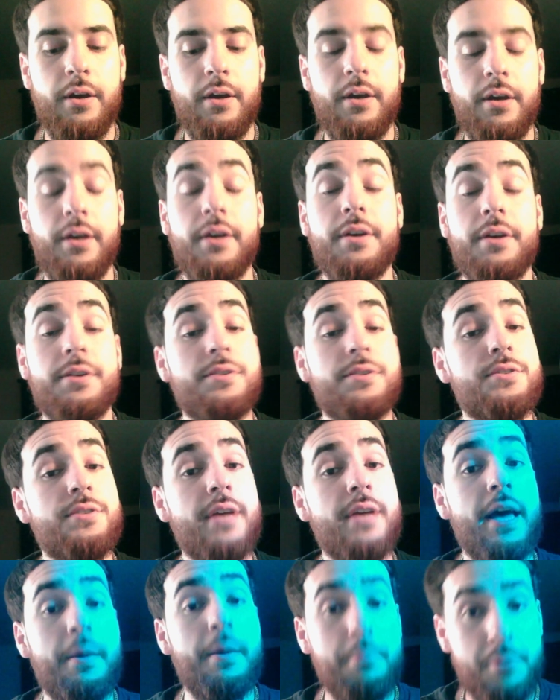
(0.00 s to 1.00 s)
is
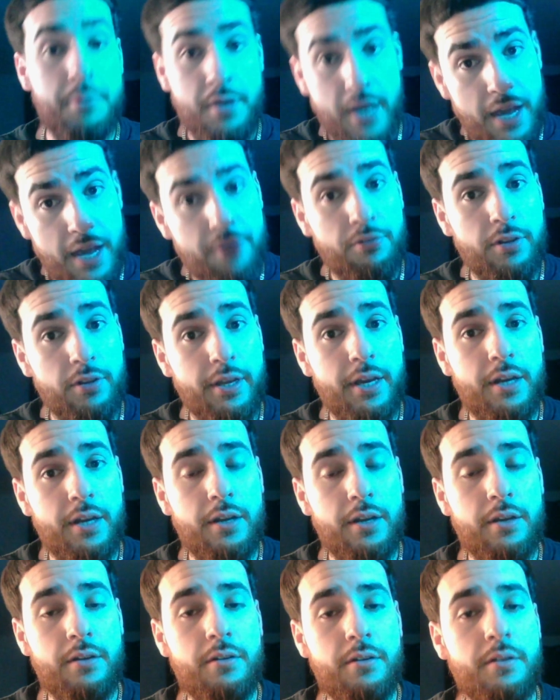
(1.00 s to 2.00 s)
NBA
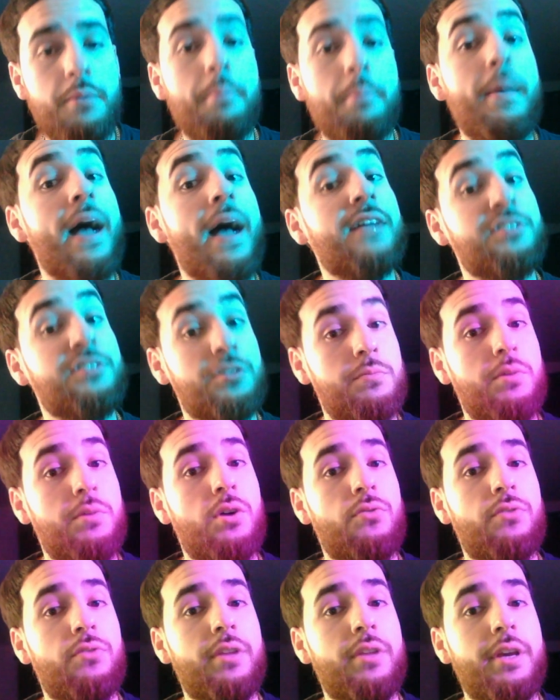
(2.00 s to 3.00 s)
related, basketball
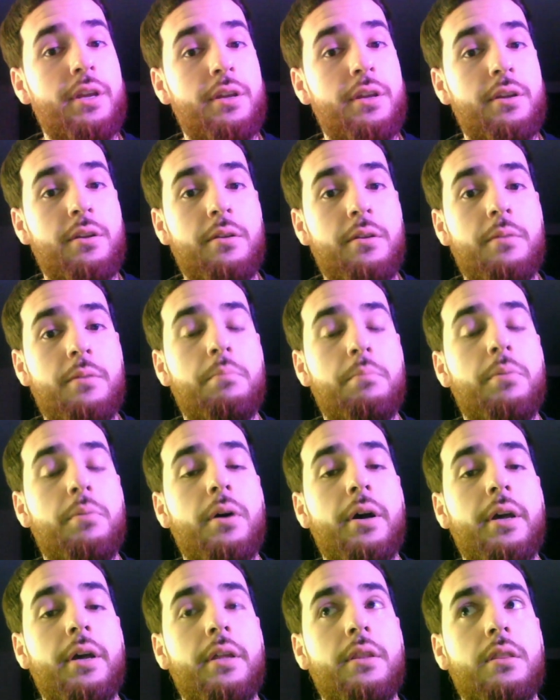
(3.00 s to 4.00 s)
related,
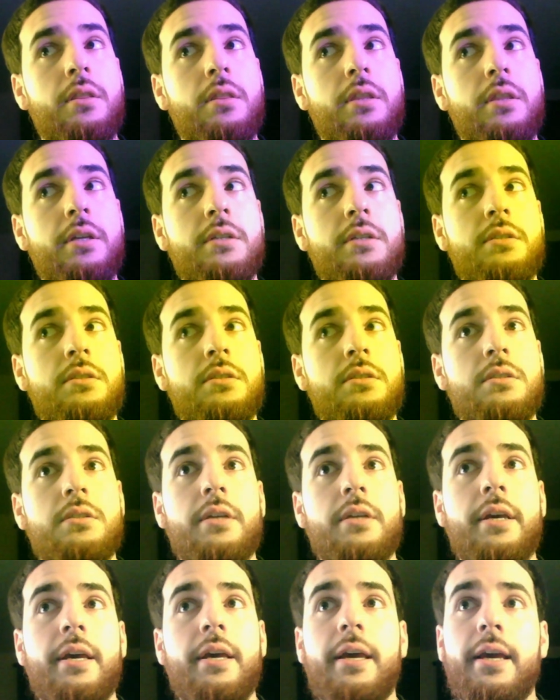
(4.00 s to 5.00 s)
but this
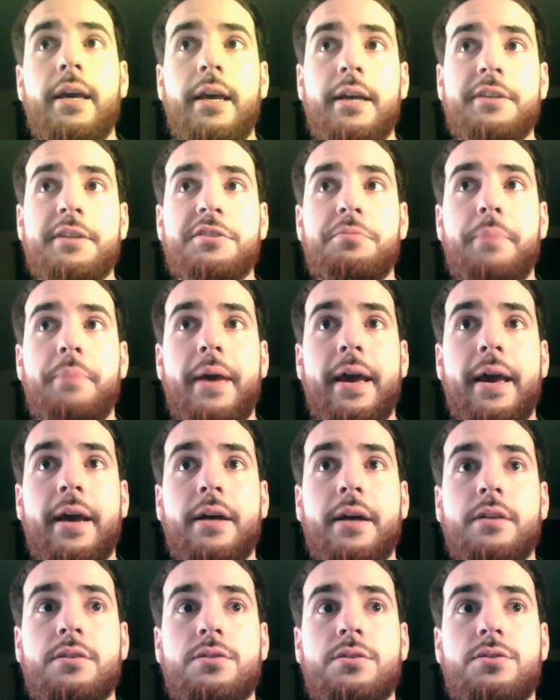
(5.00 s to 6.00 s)

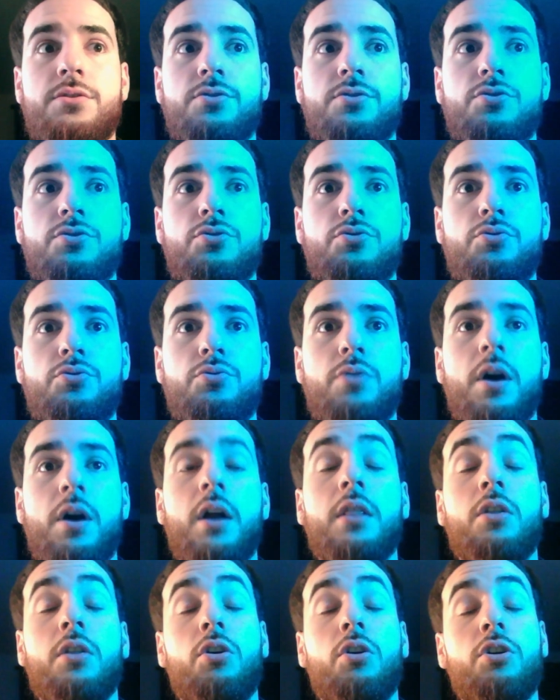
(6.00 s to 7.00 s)
expands to a
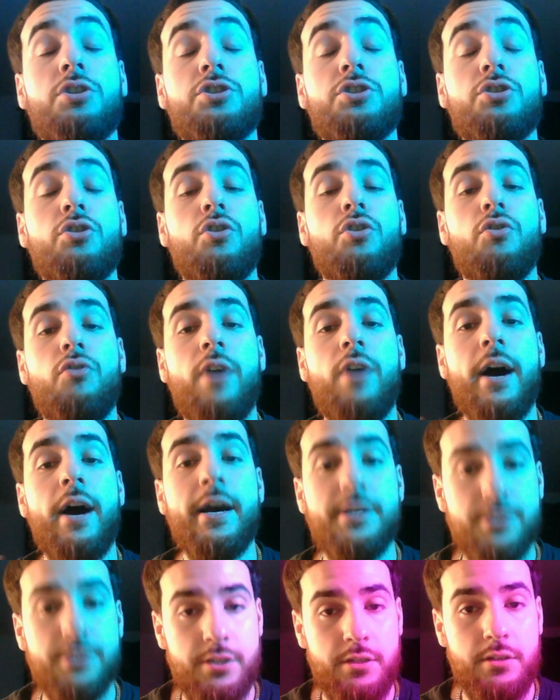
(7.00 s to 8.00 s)
larger
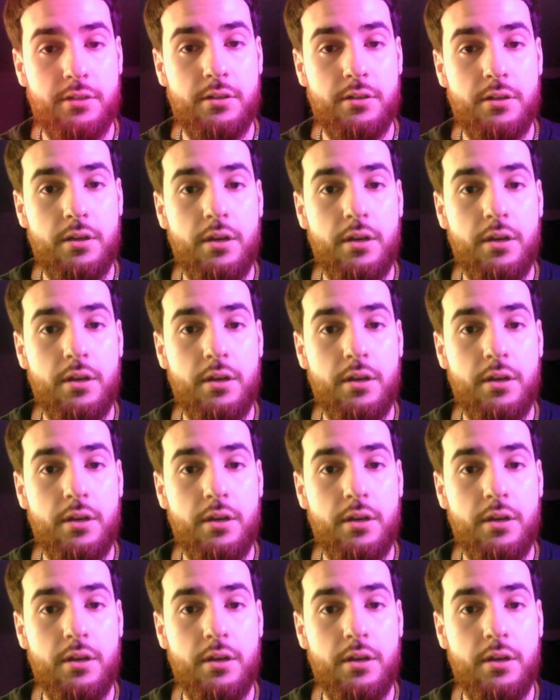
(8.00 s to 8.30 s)
horizon.